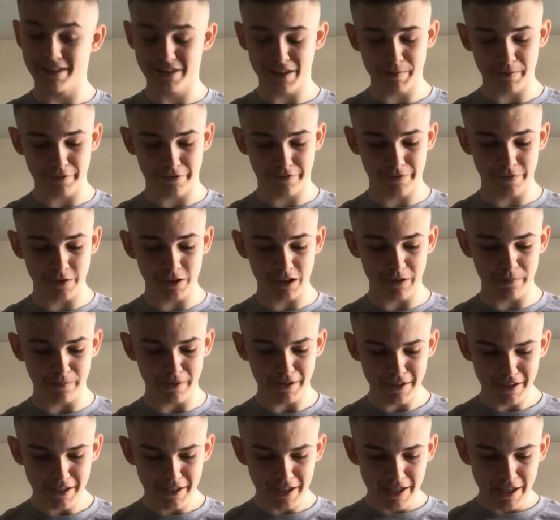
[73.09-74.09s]
I put Fulham
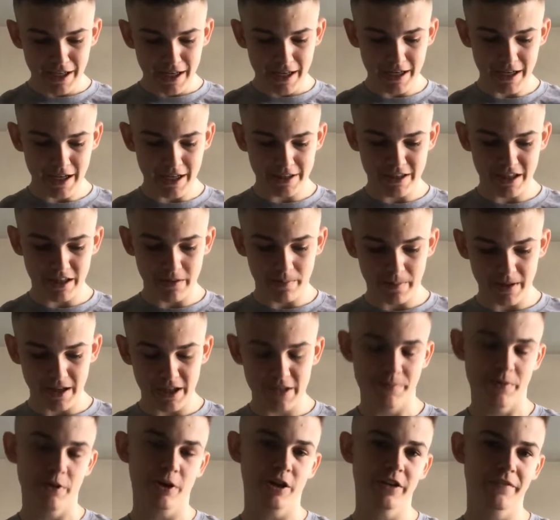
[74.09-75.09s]
in 18th place
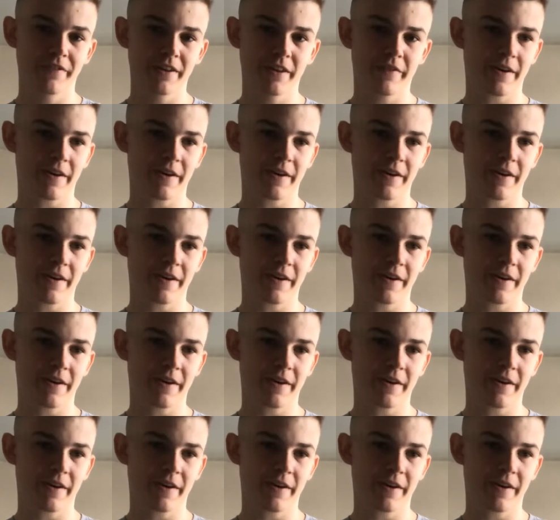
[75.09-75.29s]
purely for the